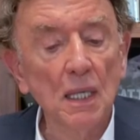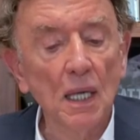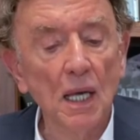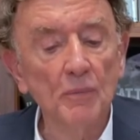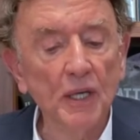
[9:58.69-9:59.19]

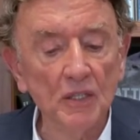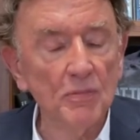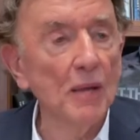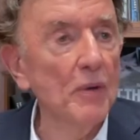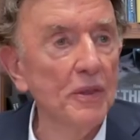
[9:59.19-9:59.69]
uh, because
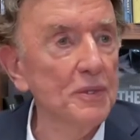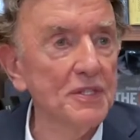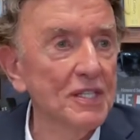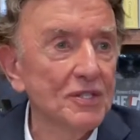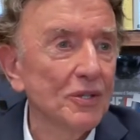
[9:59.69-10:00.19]
my mother and
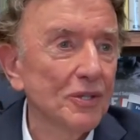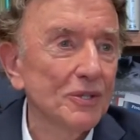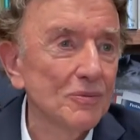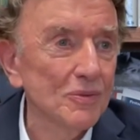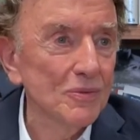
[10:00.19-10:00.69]
sister
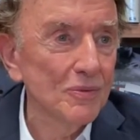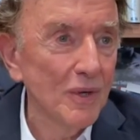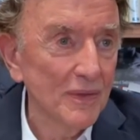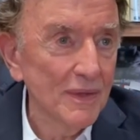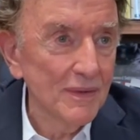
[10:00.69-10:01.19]
couldn't
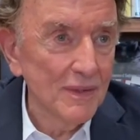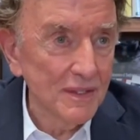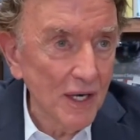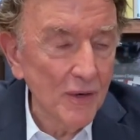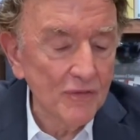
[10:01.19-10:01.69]
run the
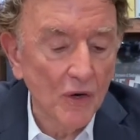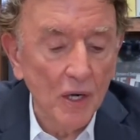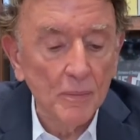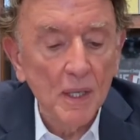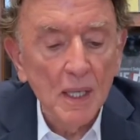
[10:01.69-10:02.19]
dairy
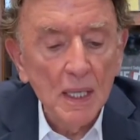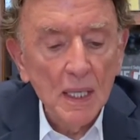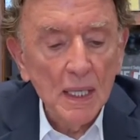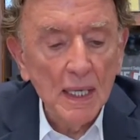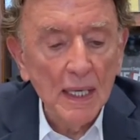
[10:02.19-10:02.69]
farm,
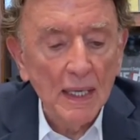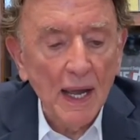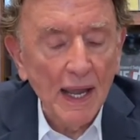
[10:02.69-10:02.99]
and I